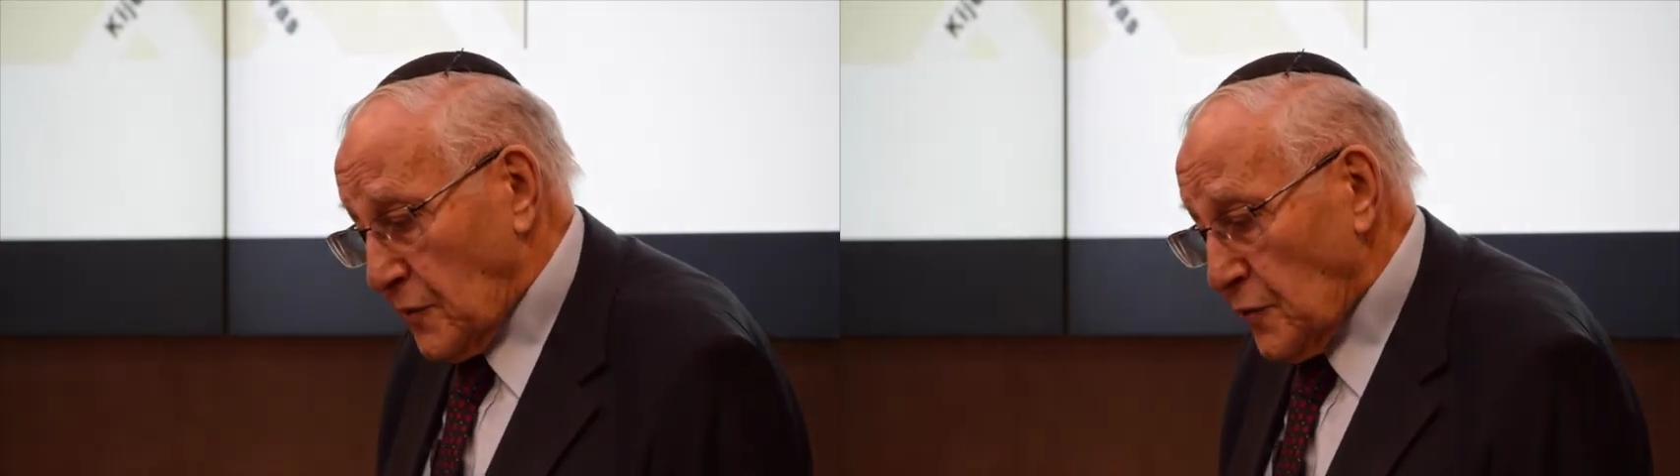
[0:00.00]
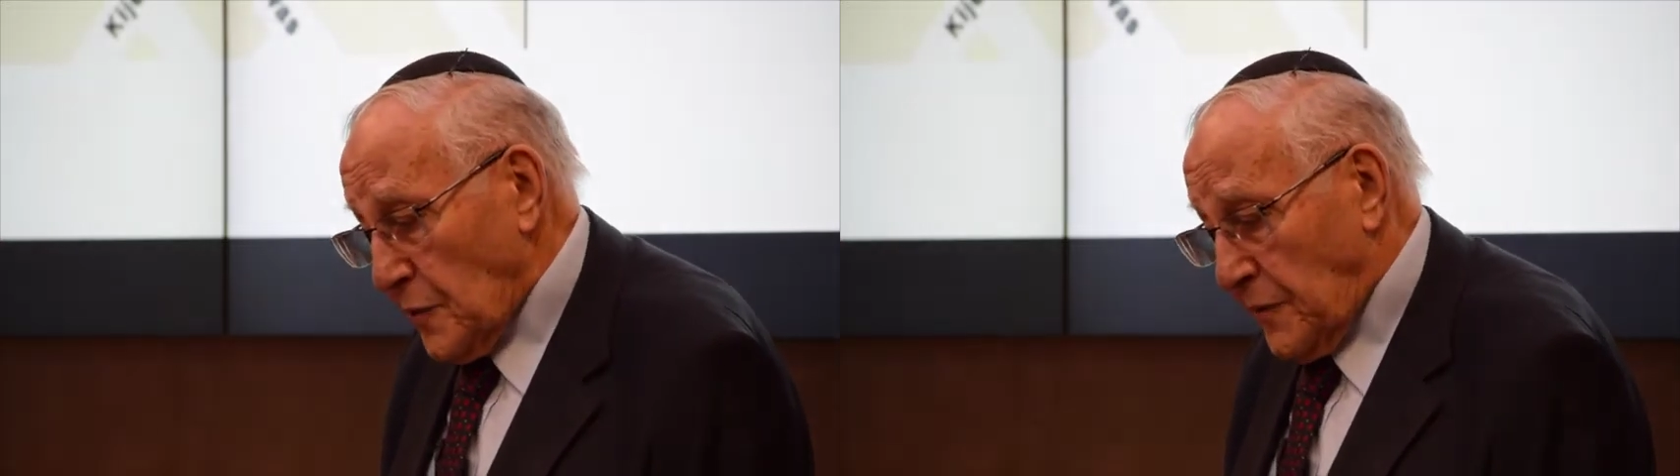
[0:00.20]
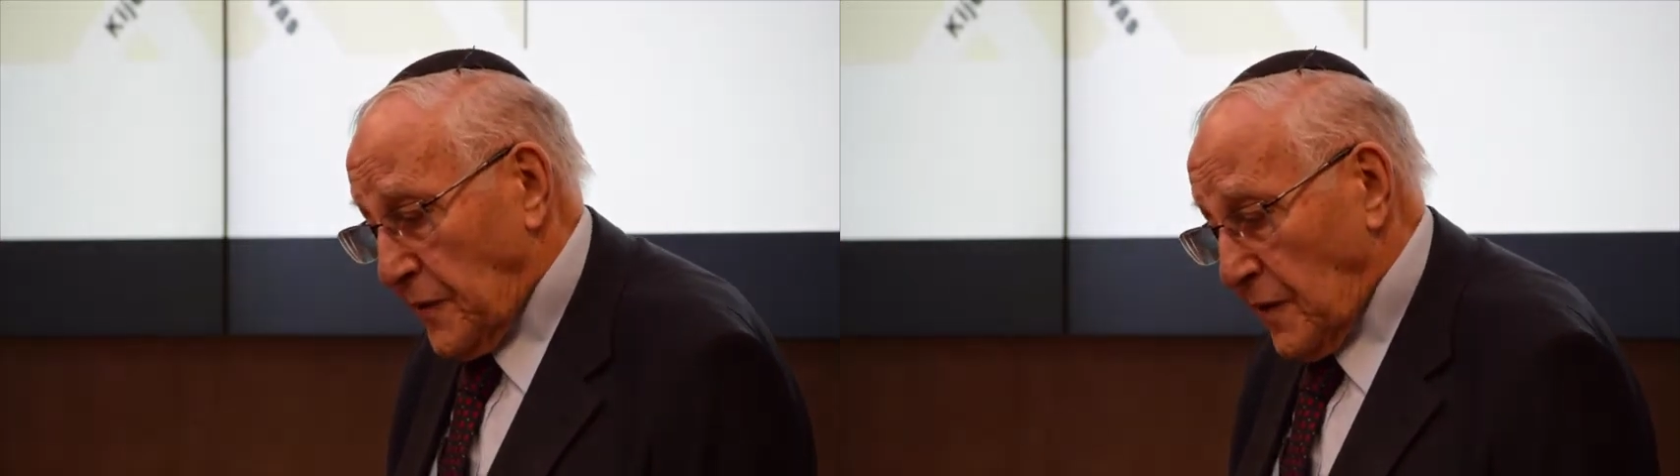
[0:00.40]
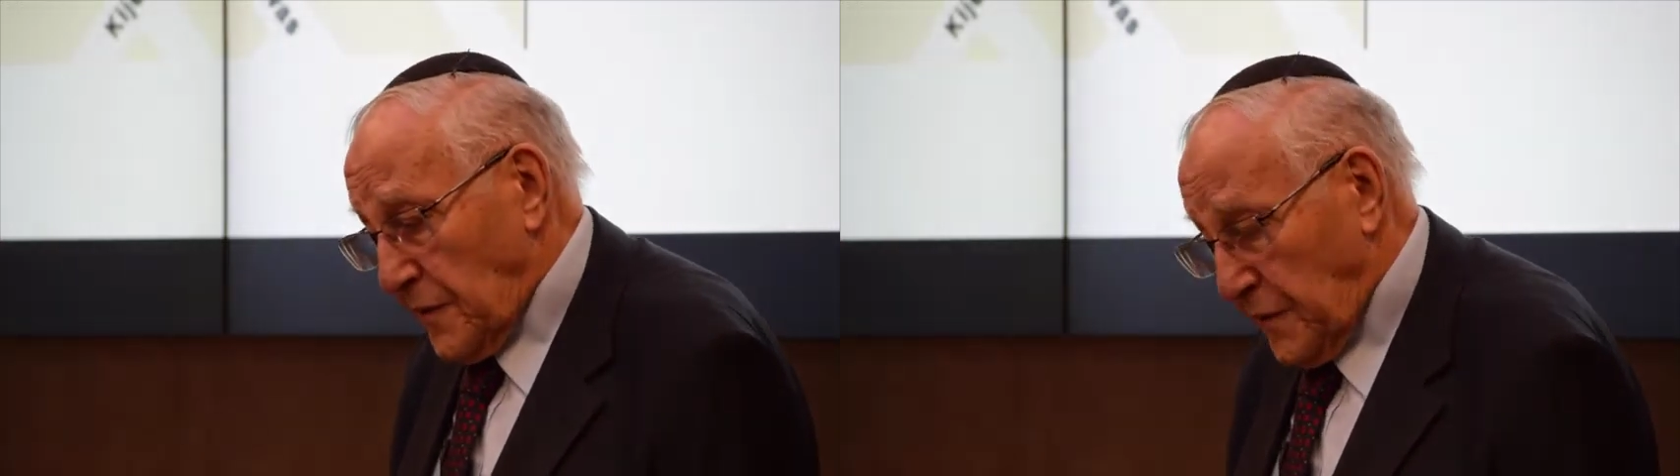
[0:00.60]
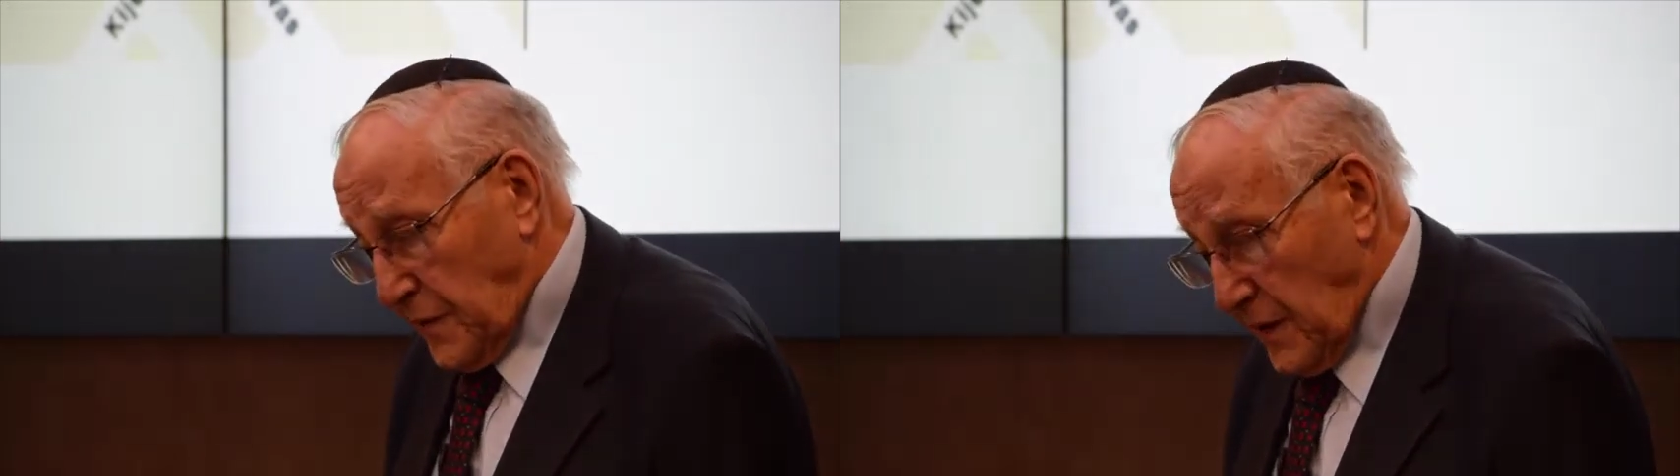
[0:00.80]
groups
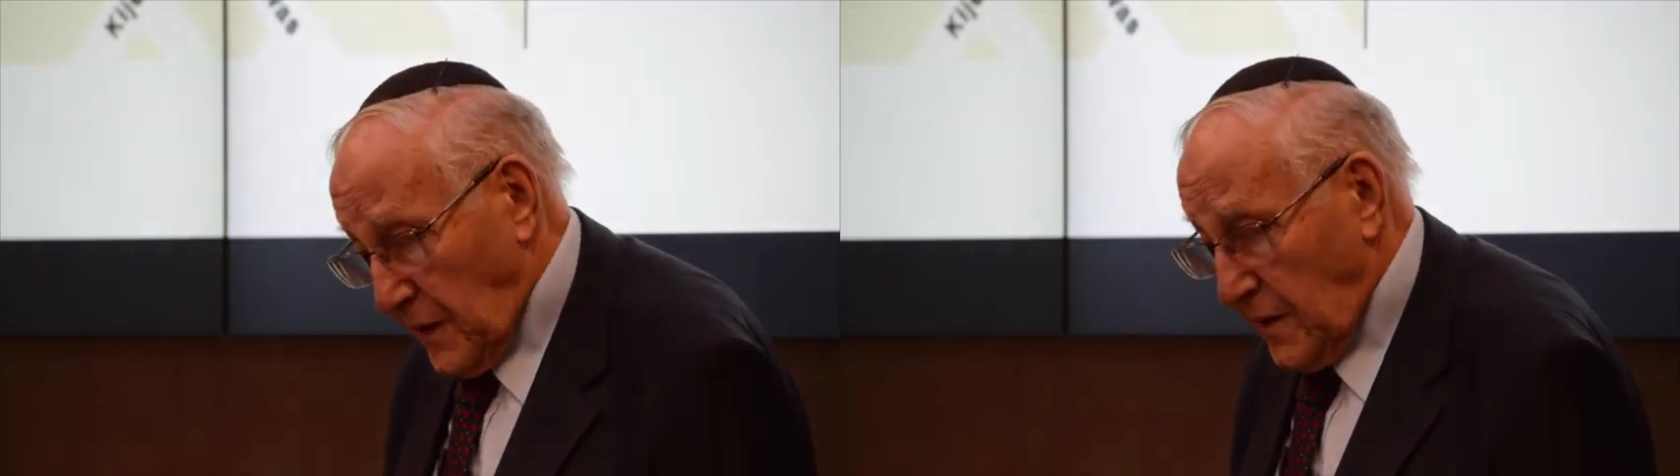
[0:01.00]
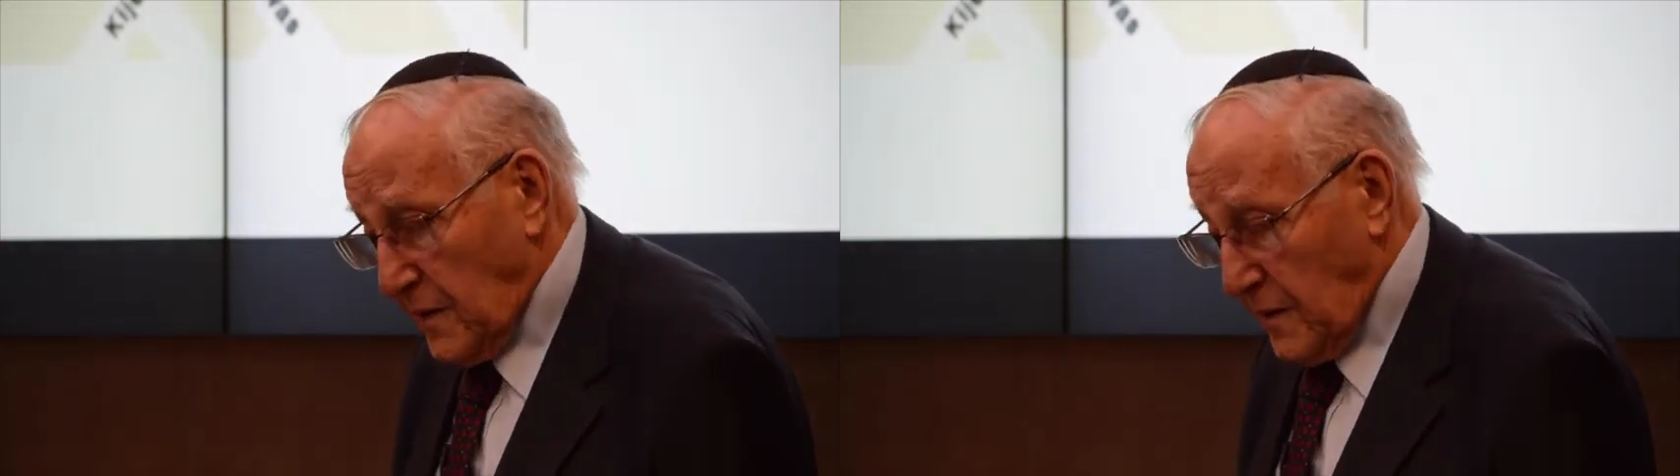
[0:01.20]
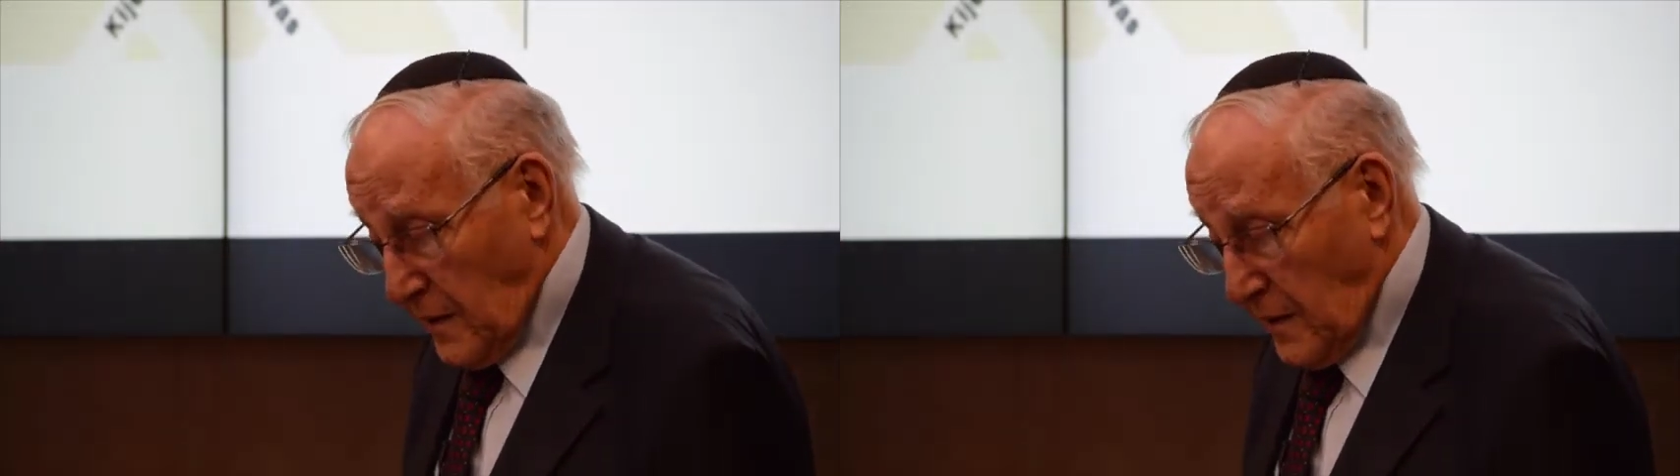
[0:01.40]
of the